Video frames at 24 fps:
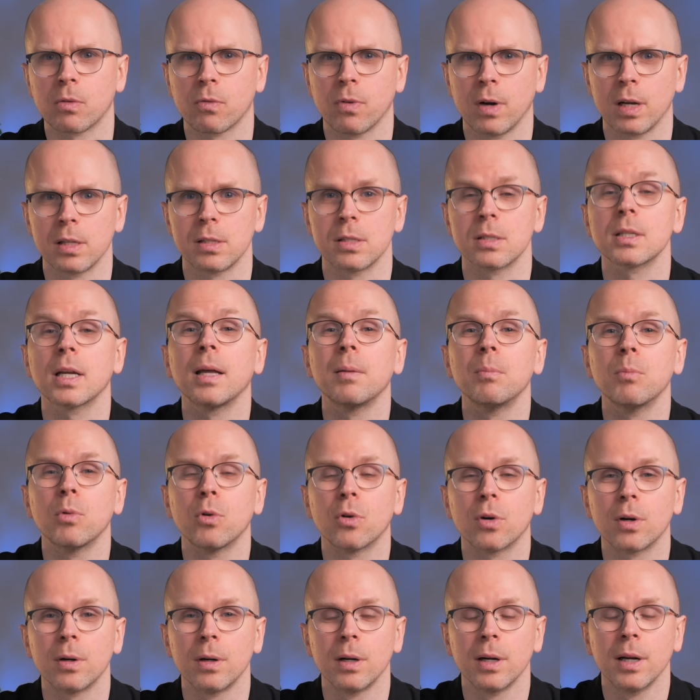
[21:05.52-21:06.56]
funds, and
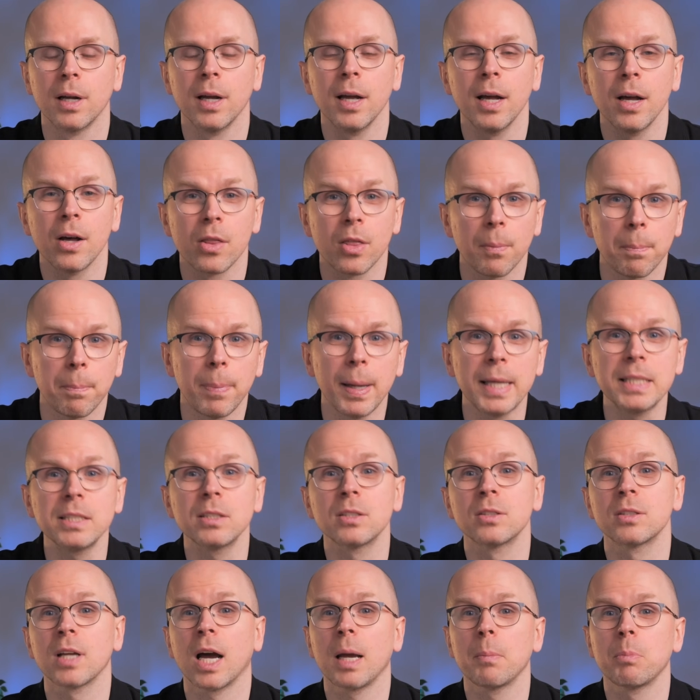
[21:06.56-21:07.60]
more. The
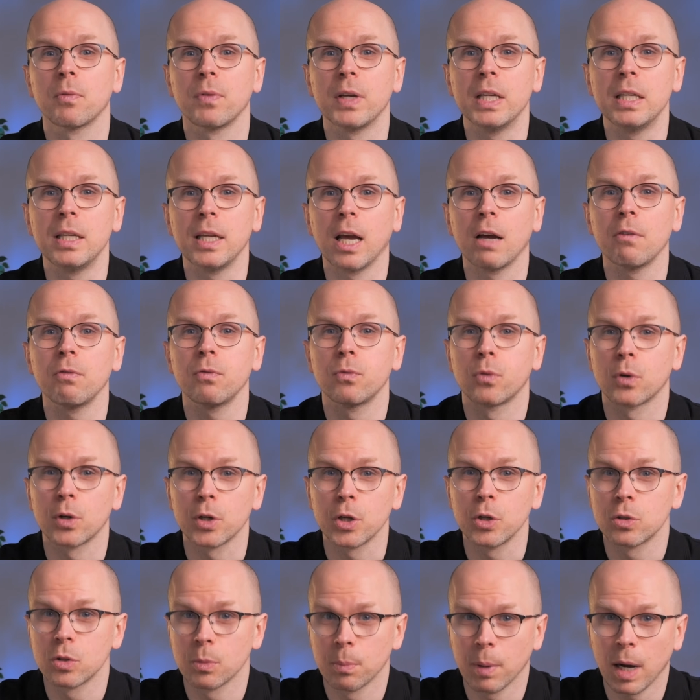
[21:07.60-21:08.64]
best type of ETF for
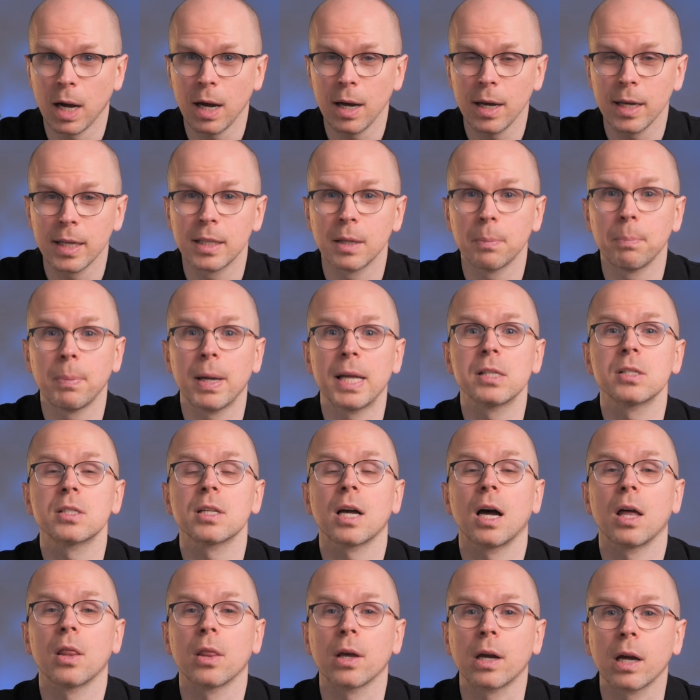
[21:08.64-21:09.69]
you to buy depends
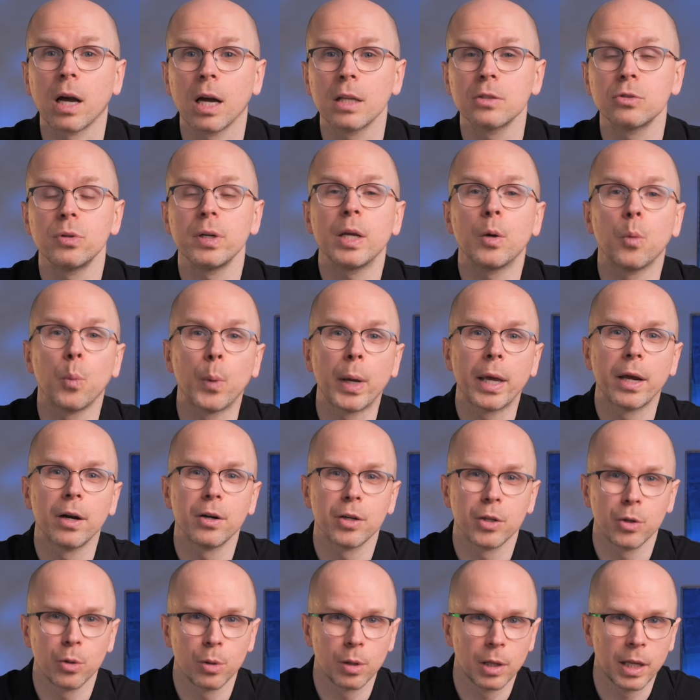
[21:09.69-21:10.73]
on the country where
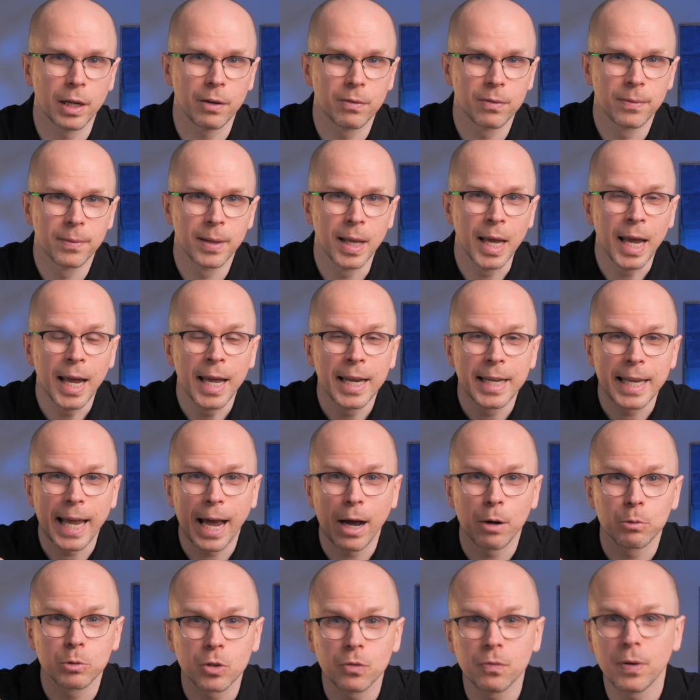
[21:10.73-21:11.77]
you live.
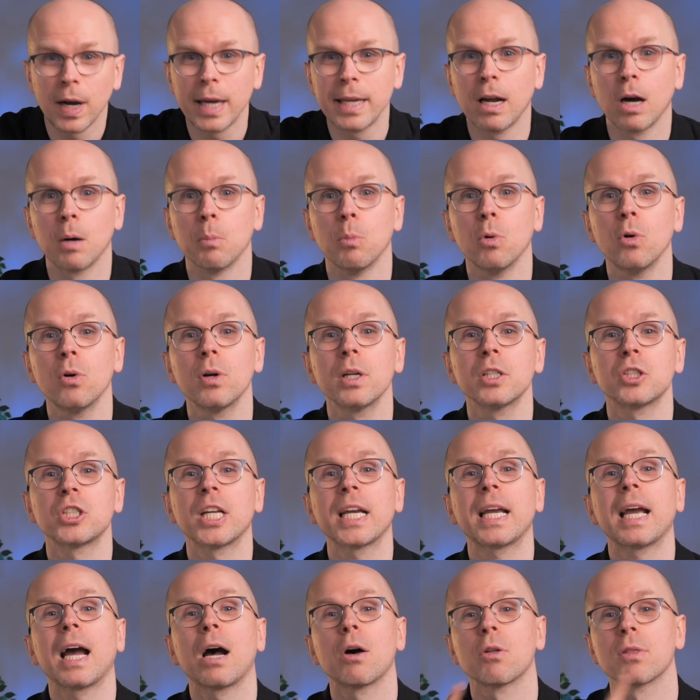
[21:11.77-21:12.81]
Now, to find out more,
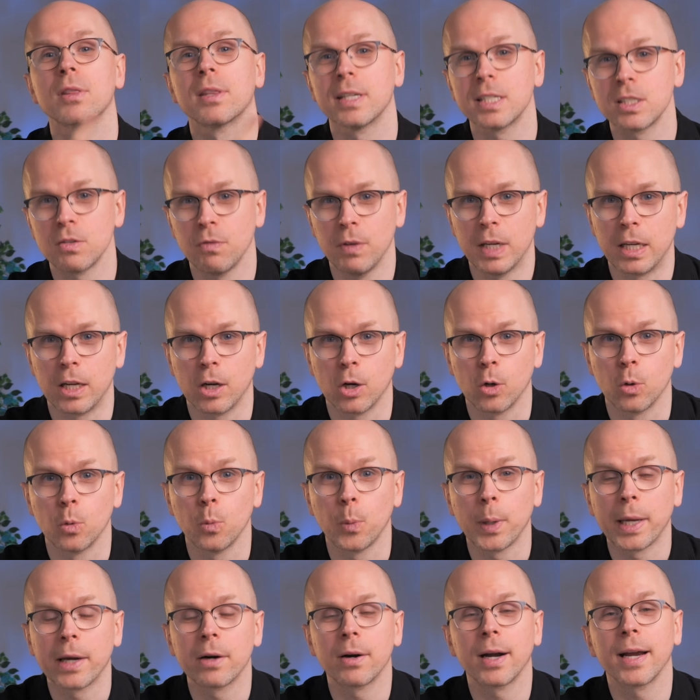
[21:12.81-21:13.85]
check out this video
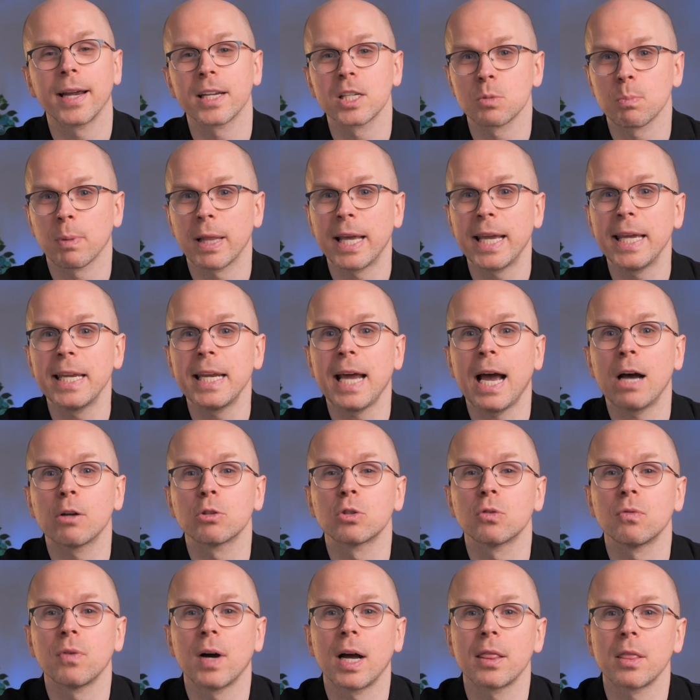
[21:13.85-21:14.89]
where I explain how
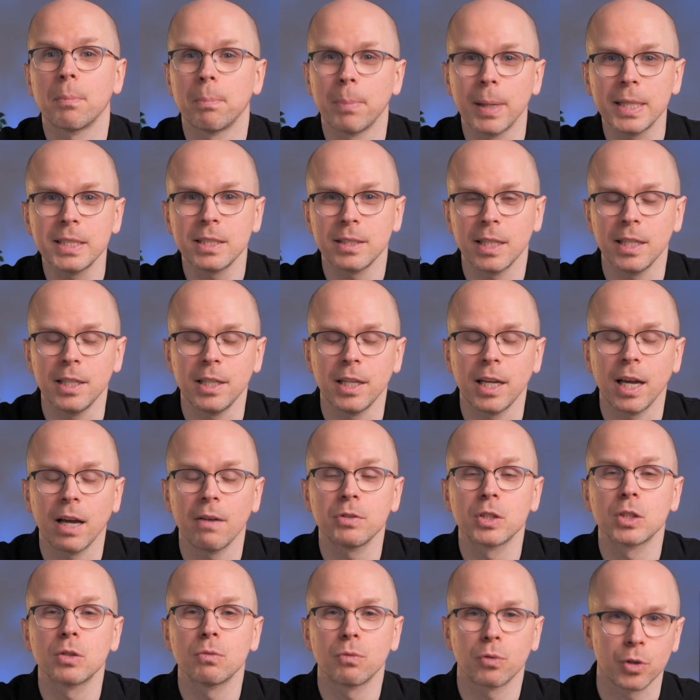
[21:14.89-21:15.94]
to find the best
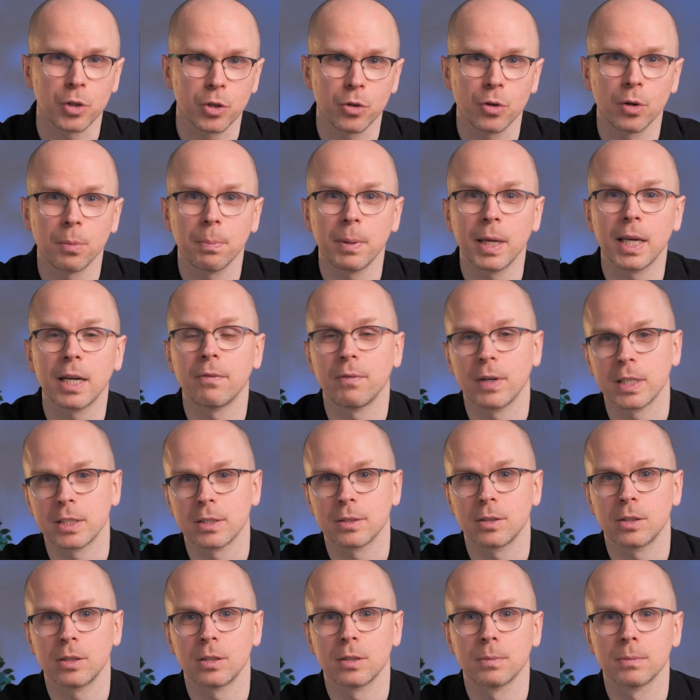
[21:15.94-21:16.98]
ETFs for European
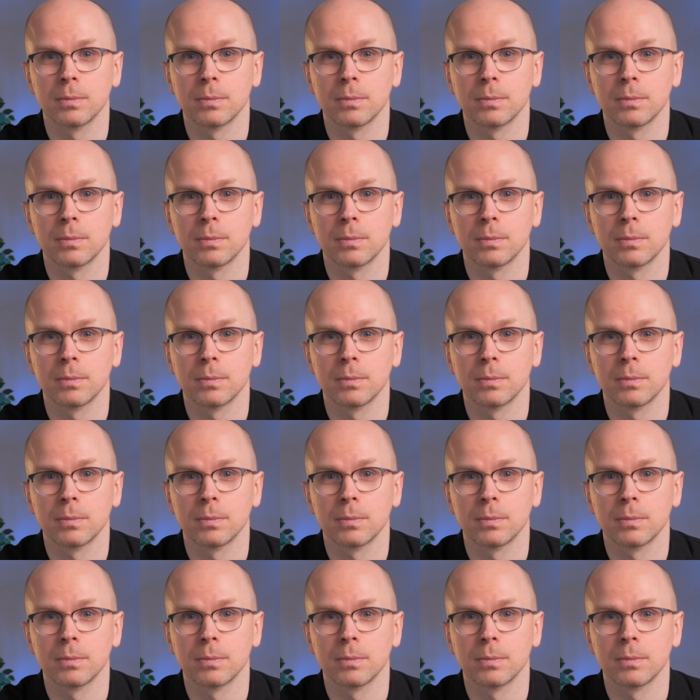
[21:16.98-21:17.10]
investors.